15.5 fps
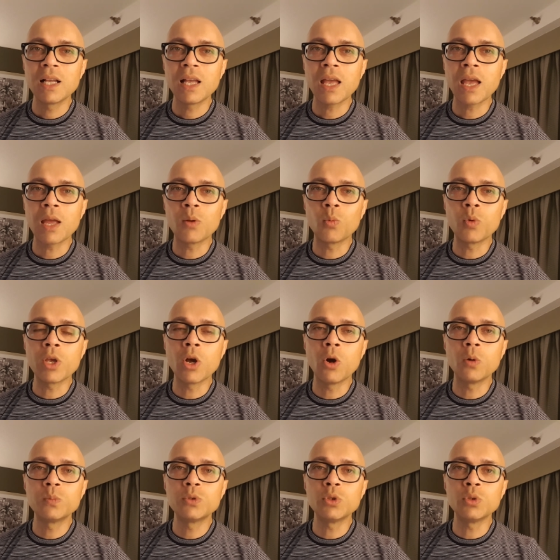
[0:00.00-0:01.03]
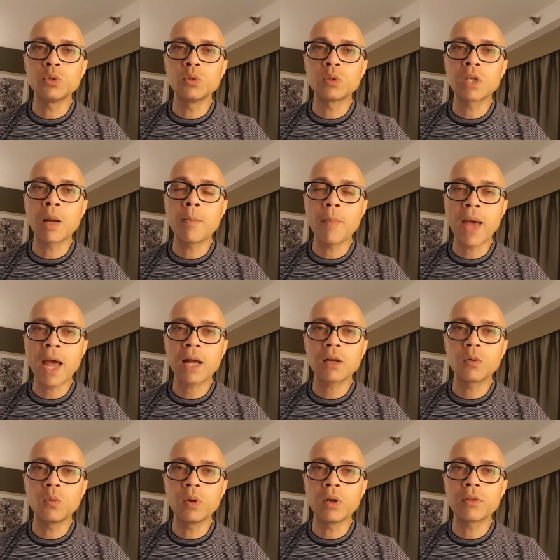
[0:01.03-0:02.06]
And we hope to come
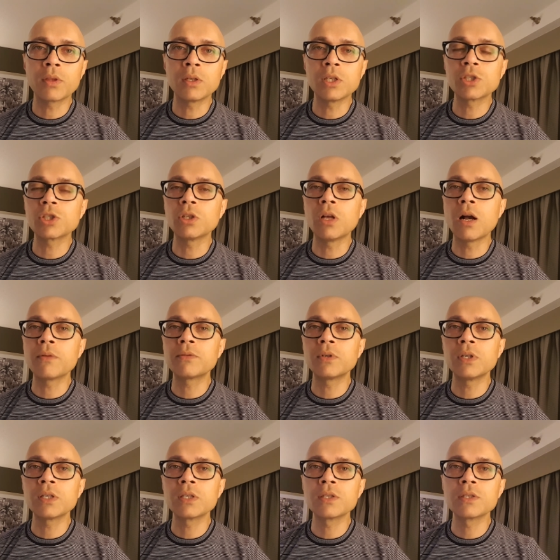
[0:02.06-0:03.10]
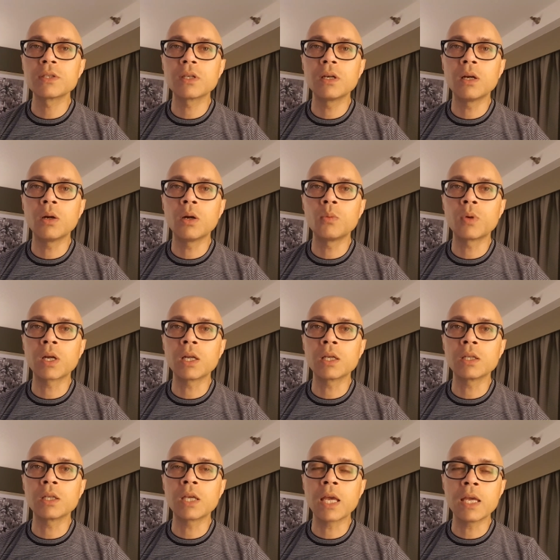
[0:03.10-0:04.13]
back with additional offerings. We're going
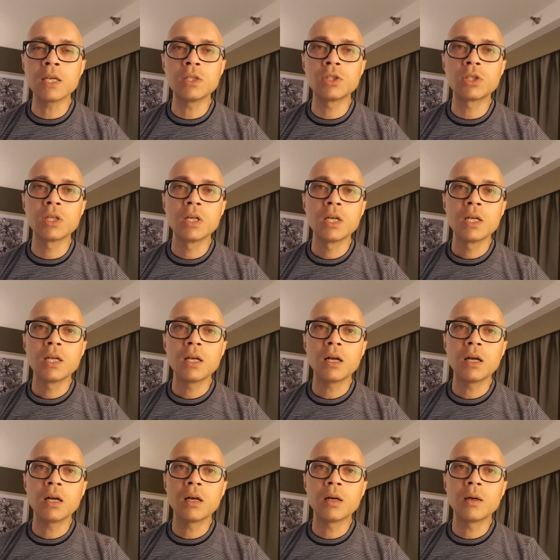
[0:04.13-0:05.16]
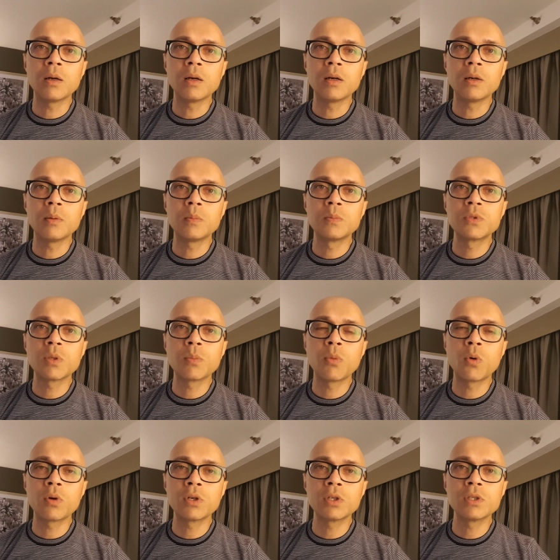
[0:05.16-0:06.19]
to engage
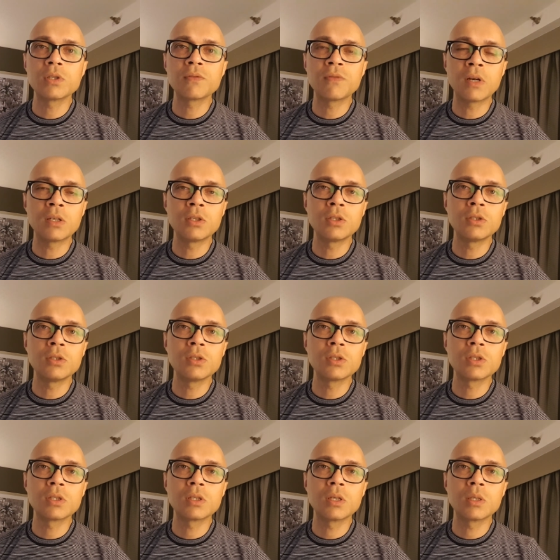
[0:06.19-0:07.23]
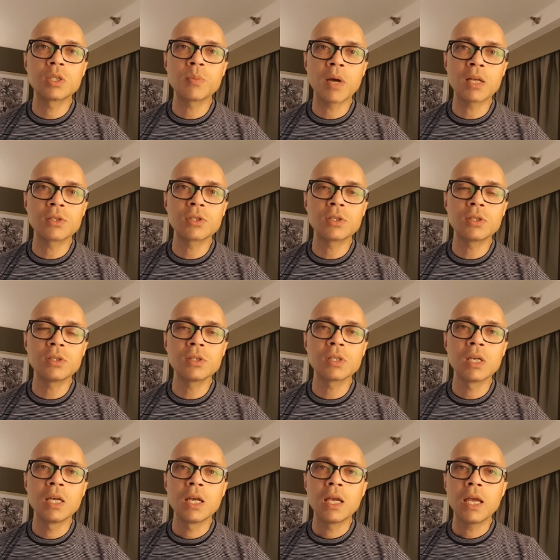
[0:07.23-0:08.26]
supporters, funders, sponsors,
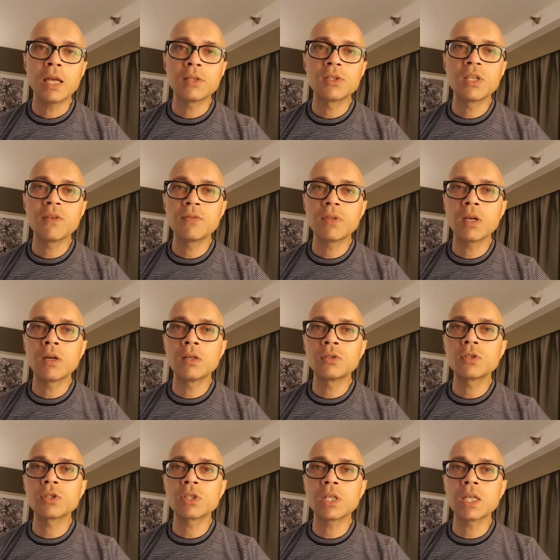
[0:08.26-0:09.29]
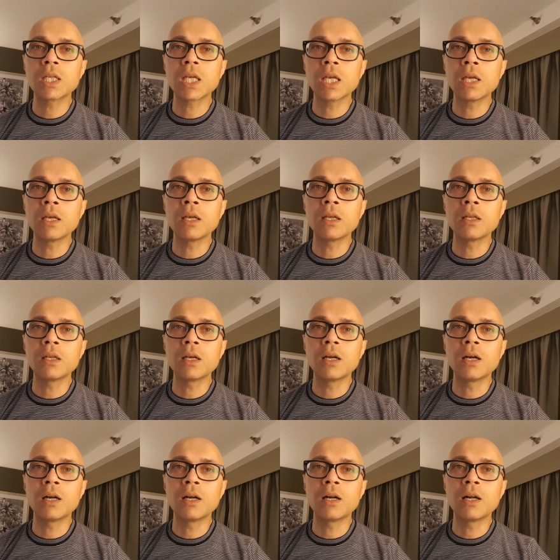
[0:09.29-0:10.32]
and see if they're interested in
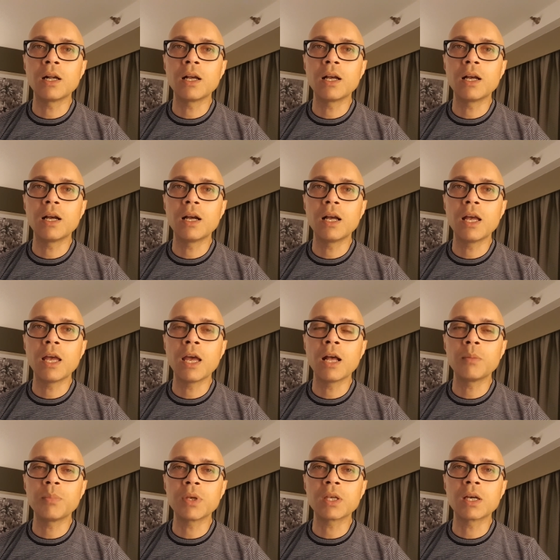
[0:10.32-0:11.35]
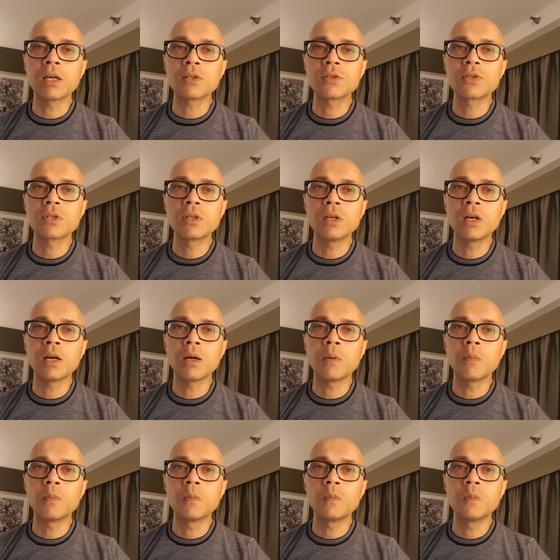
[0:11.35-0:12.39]
helping us
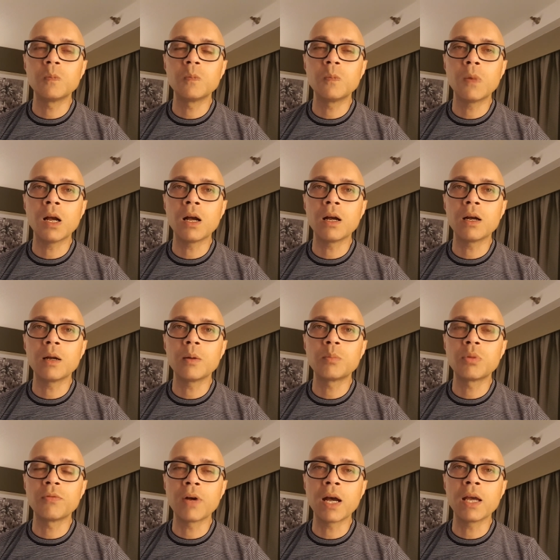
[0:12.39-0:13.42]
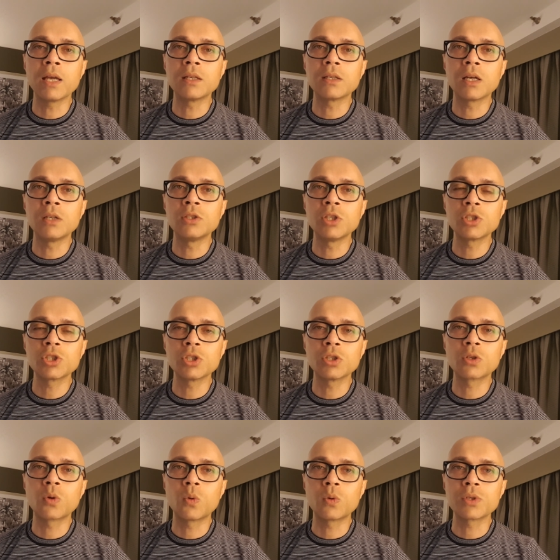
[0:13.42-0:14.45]
provide
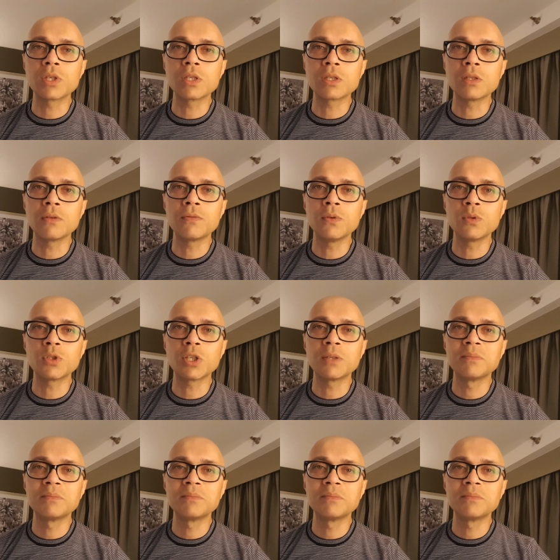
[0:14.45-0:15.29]
additional courses in the future.